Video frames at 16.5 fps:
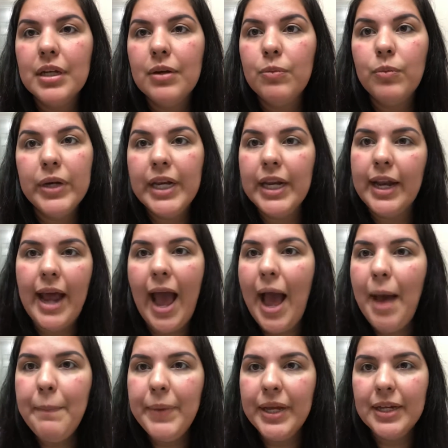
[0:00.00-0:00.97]
when it
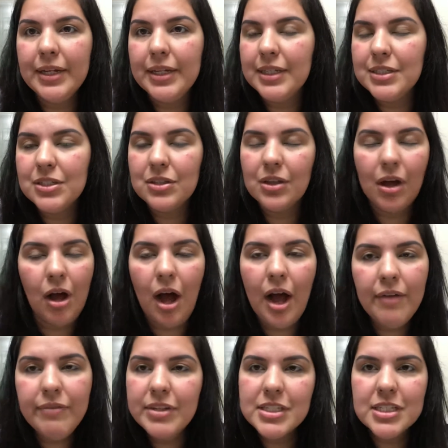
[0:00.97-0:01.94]
happened,
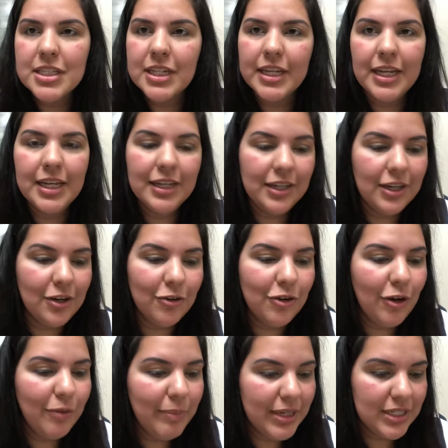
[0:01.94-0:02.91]
obviously, you know,
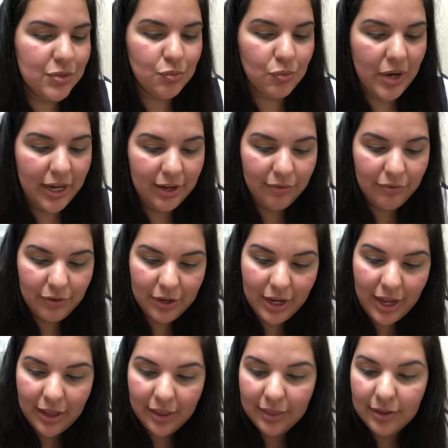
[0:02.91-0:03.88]
nobody's ready for
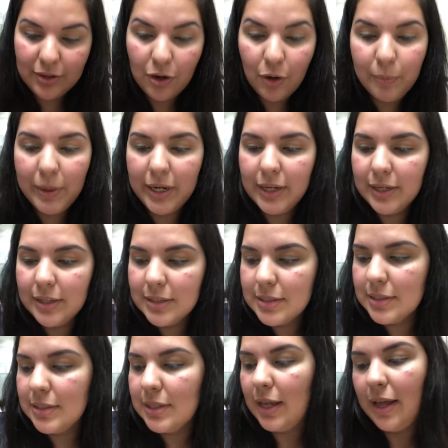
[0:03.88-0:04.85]
death. Nobody
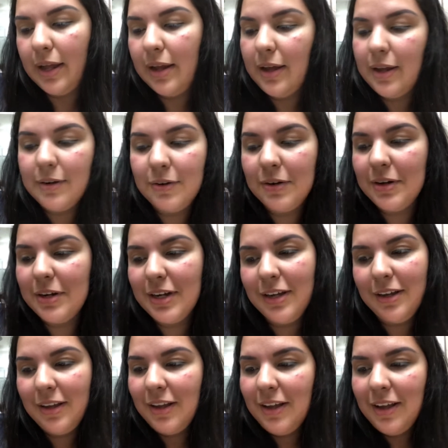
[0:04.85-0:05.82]
is.
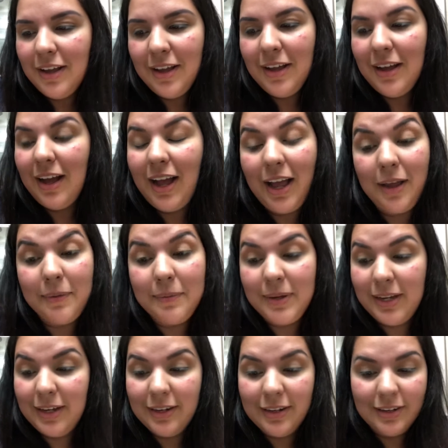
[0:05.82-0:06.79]
I
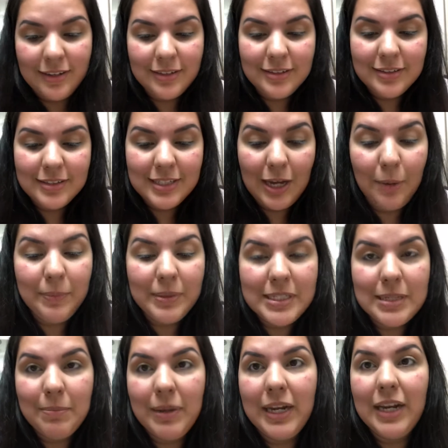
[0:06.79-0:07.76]
mean, tell me
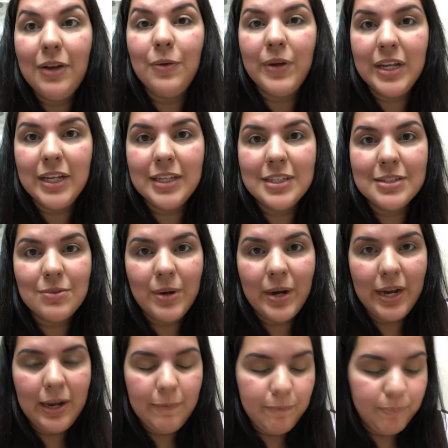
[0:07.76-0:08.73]
somebody who is,
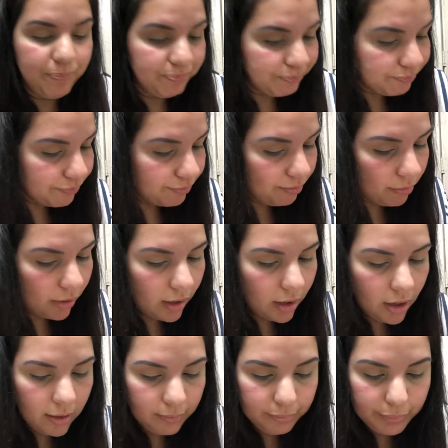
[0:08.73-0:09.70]
right?
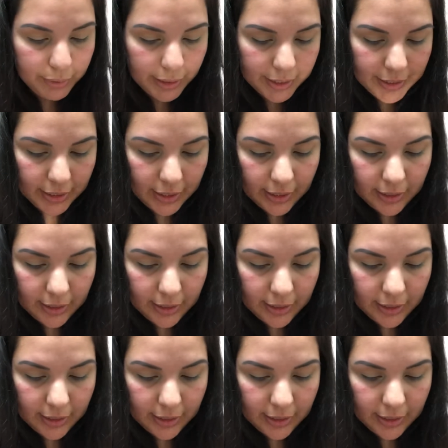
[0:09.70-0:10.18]
But